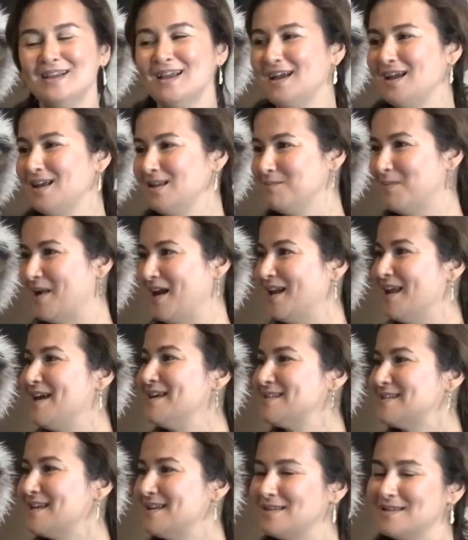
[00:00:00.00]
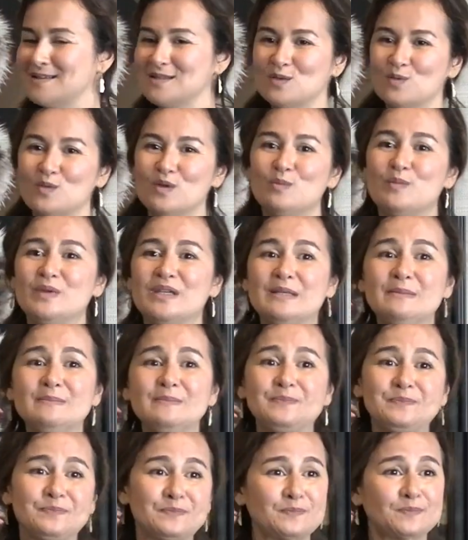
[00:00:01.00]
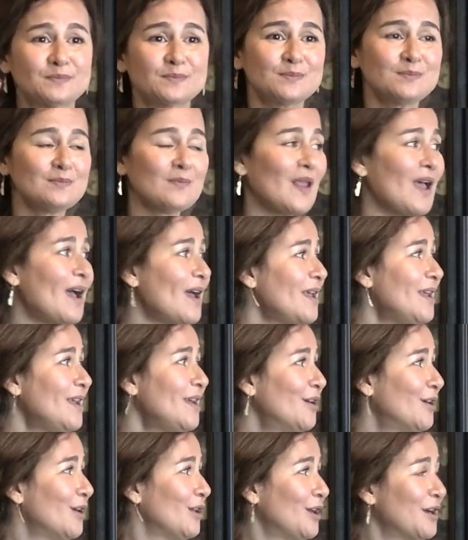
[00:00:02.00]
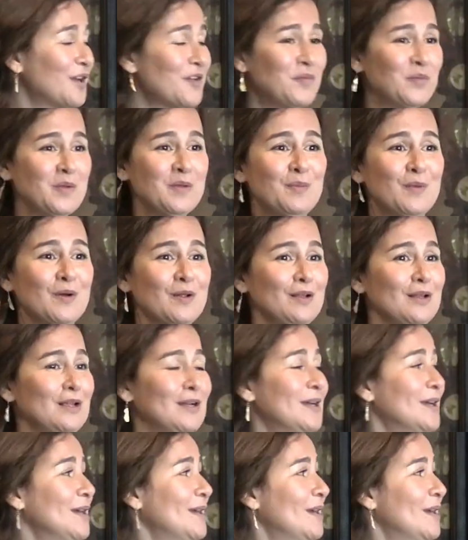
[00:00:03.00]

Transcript: And my last sentence would be I hear a lot of people